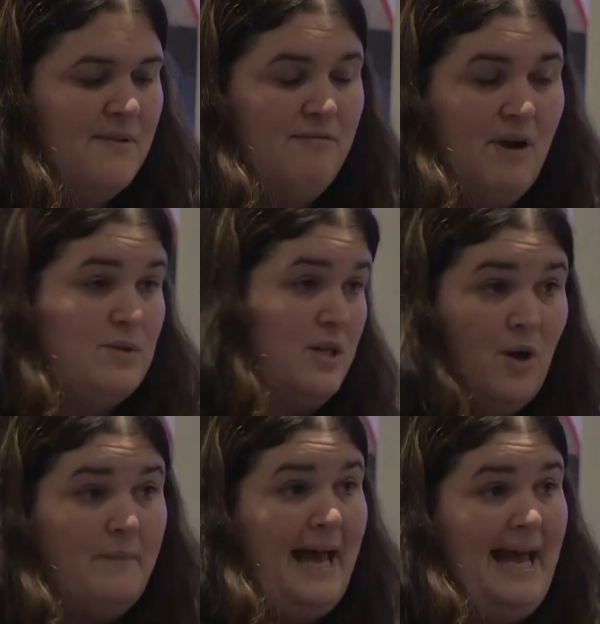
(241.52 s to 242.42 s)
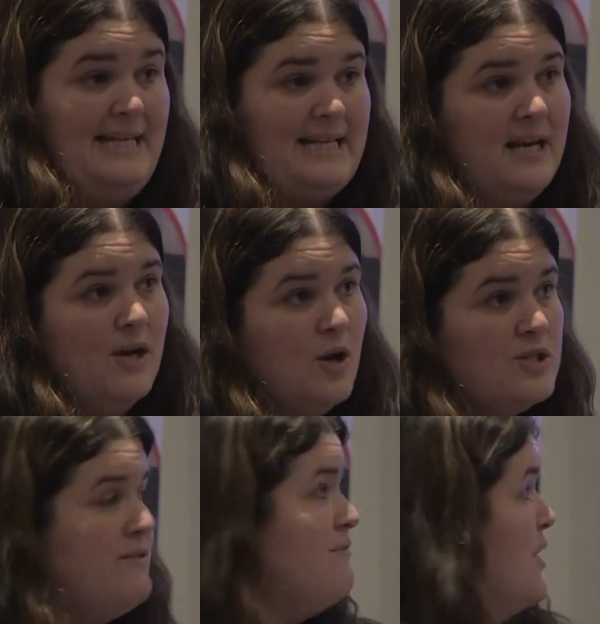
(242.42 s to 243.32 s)
of the roles are not paid, and a
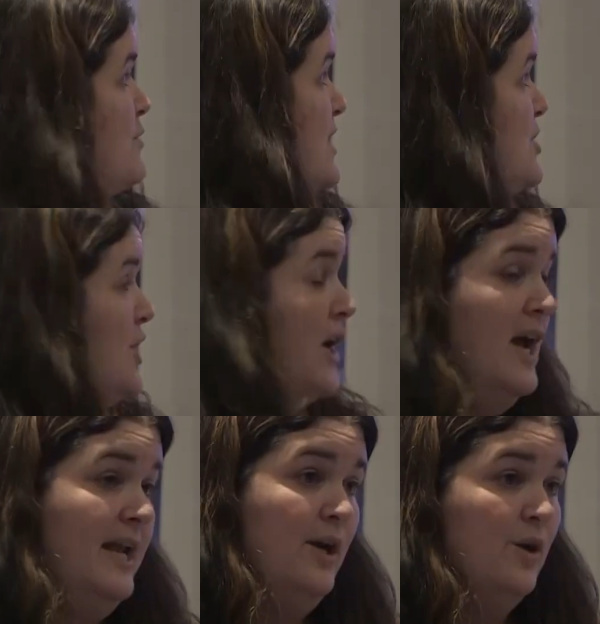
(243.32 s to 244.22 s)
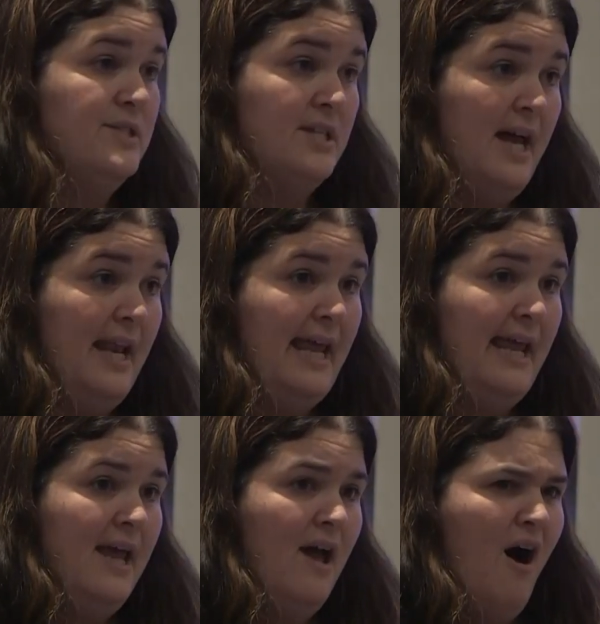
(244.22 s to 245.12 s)
lot of the roles I took early on
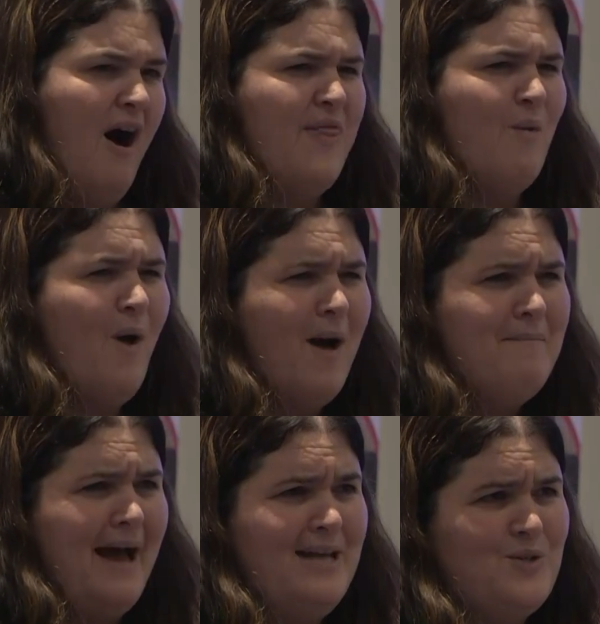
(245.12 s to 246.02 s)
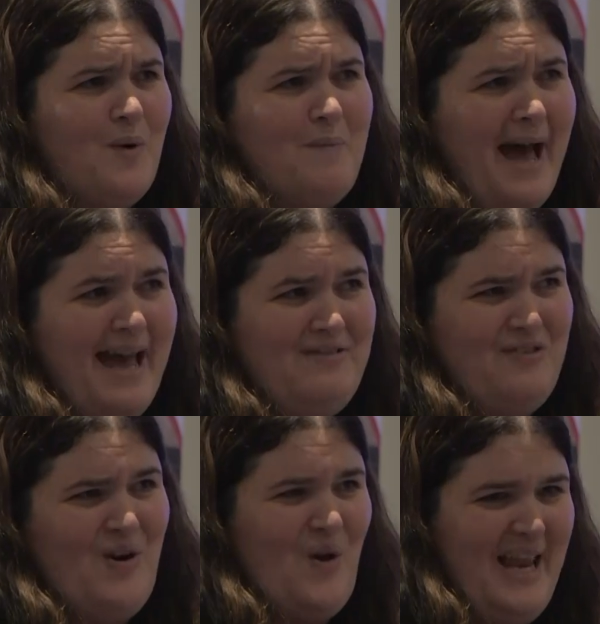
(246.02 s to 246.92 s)
certainly either weren't paid or were paid
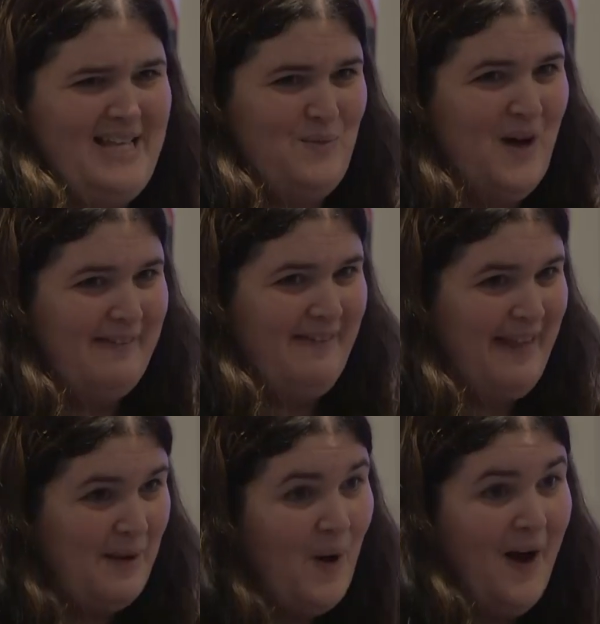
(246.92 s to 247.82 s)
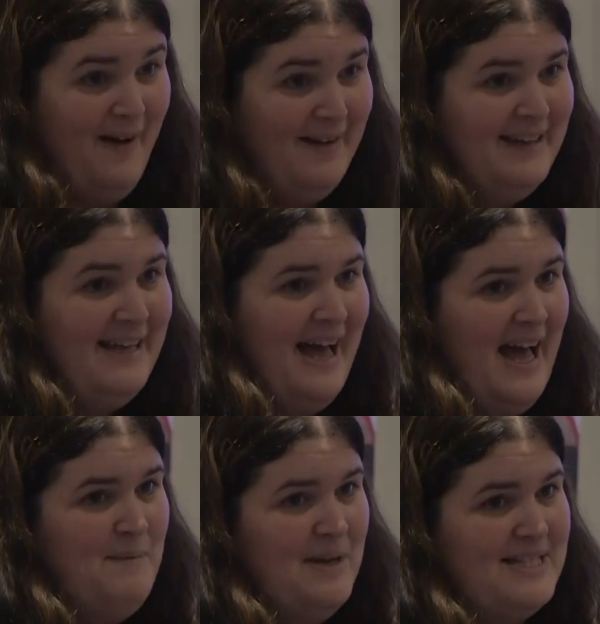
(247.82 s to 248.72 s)
for a lot less work than they were.
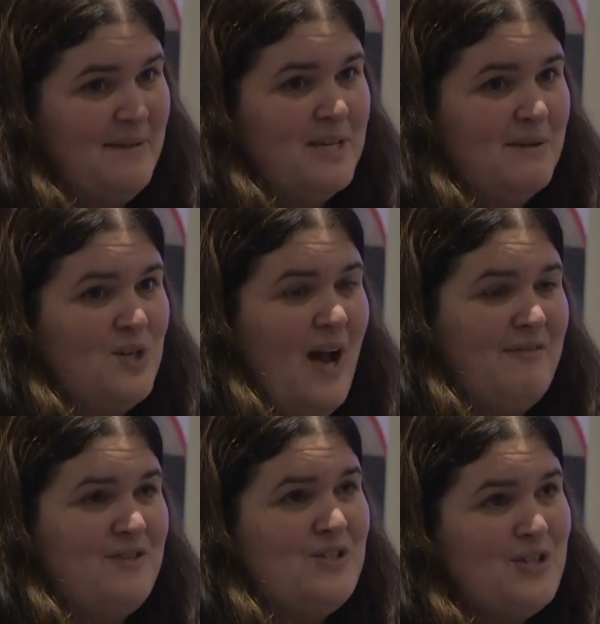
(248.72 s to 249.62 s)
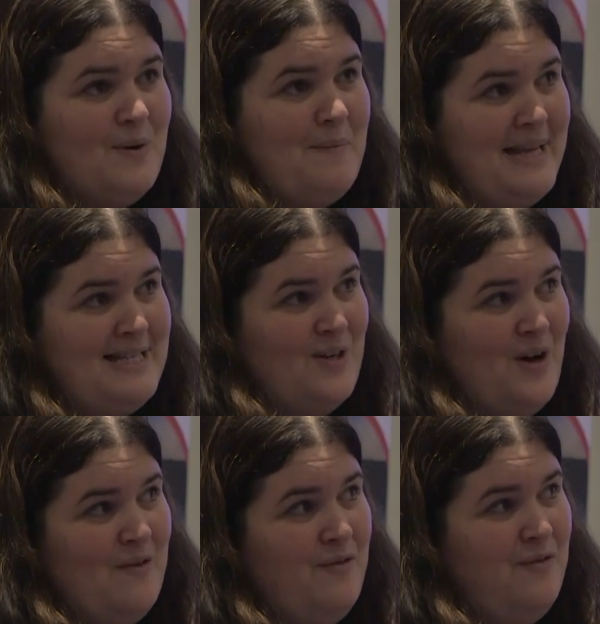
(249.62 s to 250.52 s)
And sometimes you have to do a bit
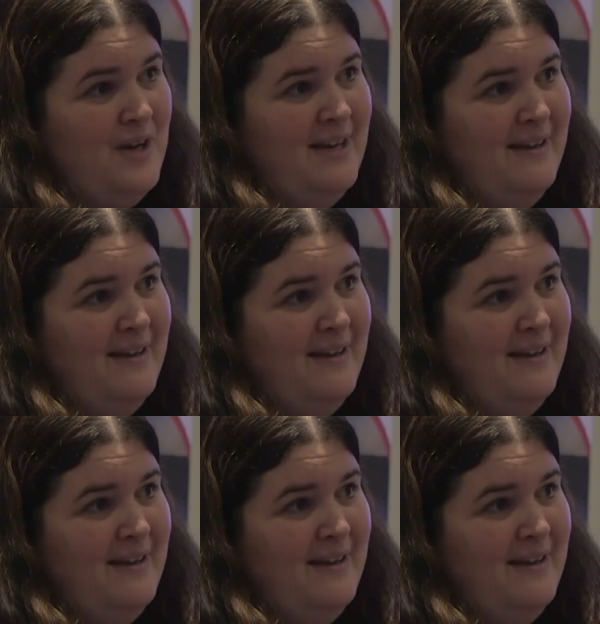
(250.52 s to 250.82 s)
of